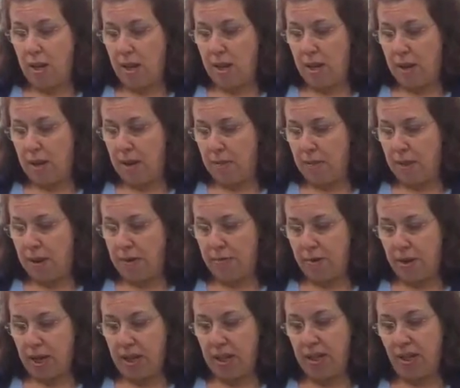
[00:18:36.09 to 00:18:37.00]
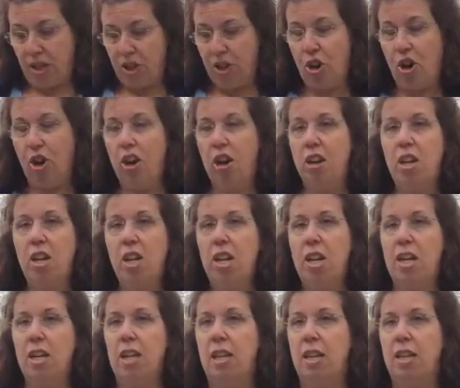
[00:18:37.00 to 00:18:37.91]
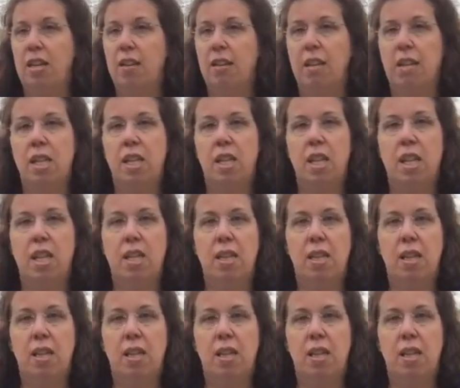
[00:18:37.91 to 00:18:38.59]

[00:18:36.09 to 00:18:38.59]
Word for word: um, Hebrides yarn is